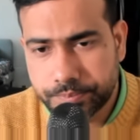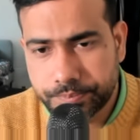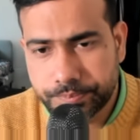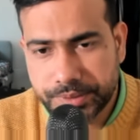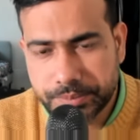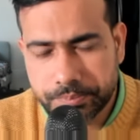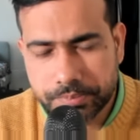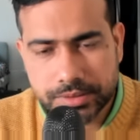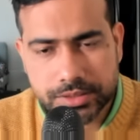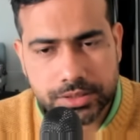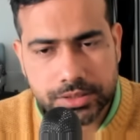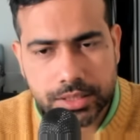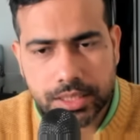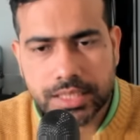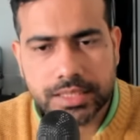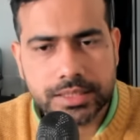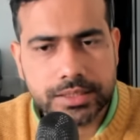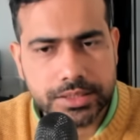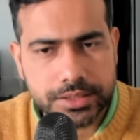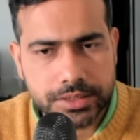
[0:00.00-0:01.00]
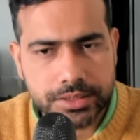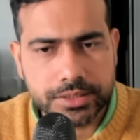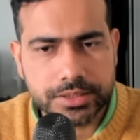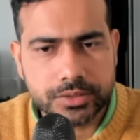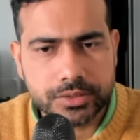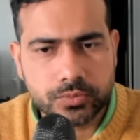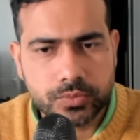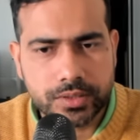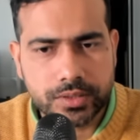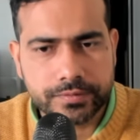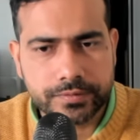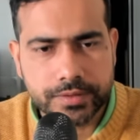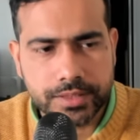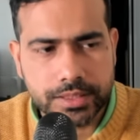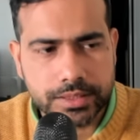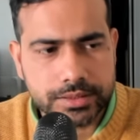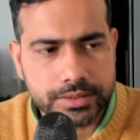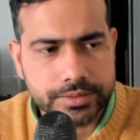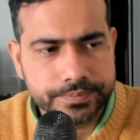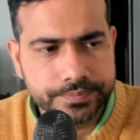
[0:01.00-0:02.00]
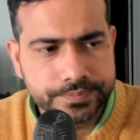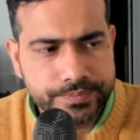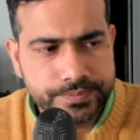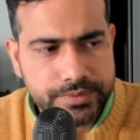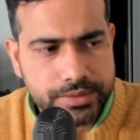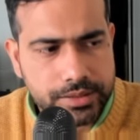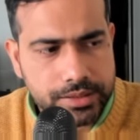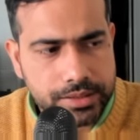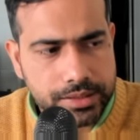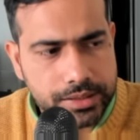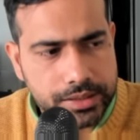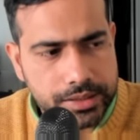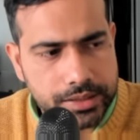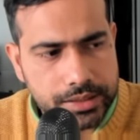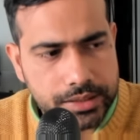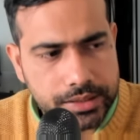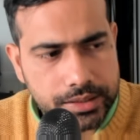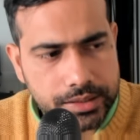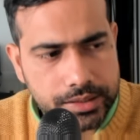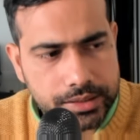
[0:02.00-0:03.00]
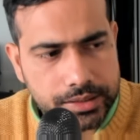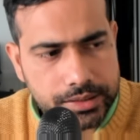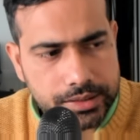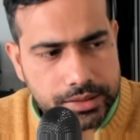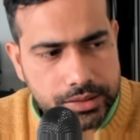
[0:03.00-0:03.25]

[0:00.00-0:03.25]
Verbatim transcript: people start career in quant finance uh,